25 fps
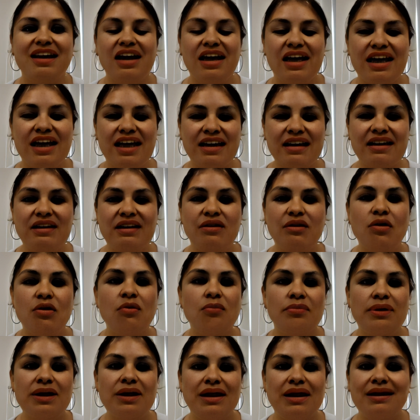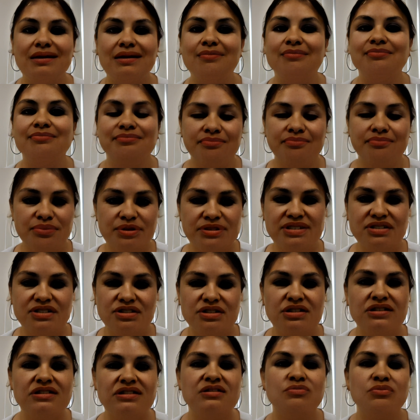any open
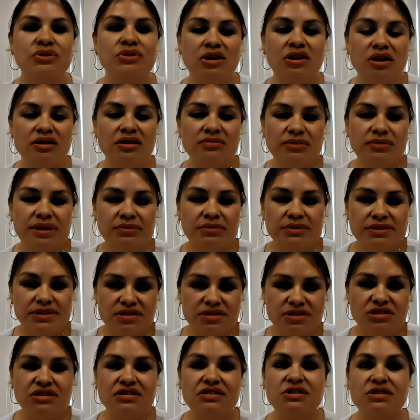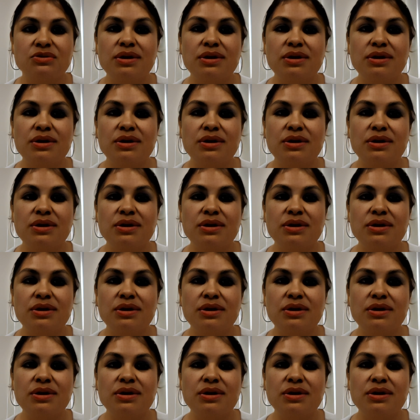positions, we call them requisitions.